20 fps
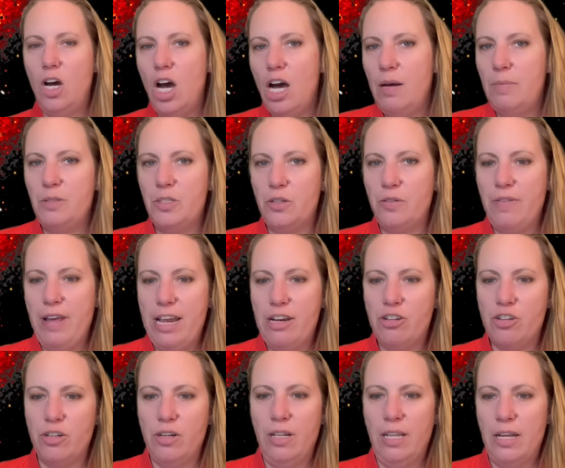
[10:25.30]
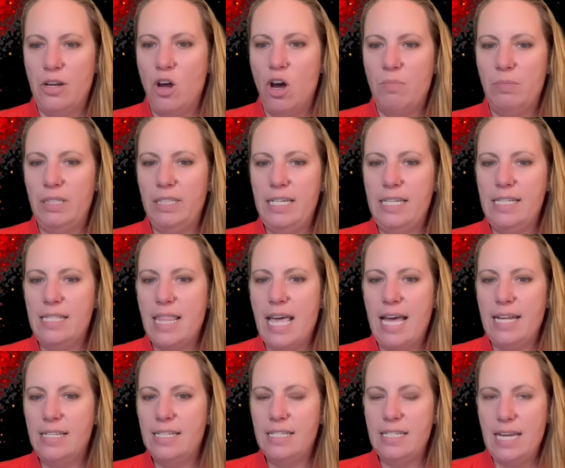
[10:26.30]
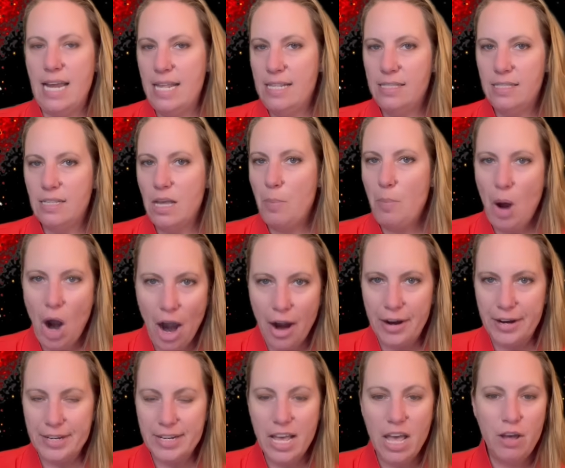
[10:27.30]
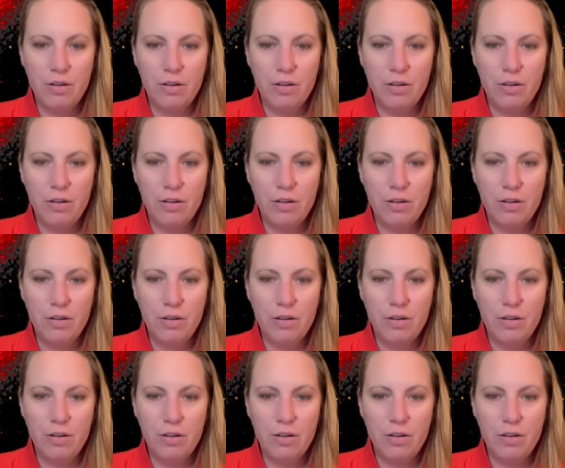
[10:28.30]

observational anomaly that stands apart